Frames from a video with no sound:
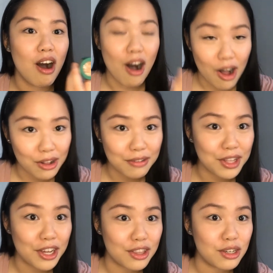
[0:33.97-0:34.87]
All of
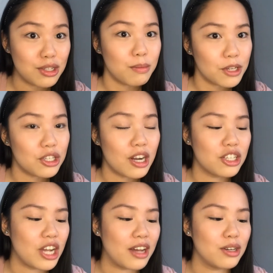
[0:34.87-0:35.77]
the other Super Shock
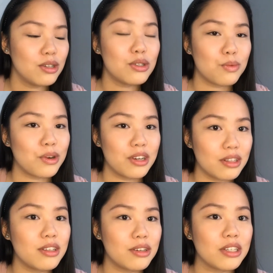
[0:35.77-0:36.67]
shadows were
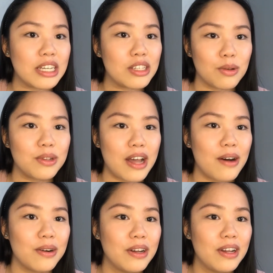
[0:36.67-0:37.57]
literally sold out.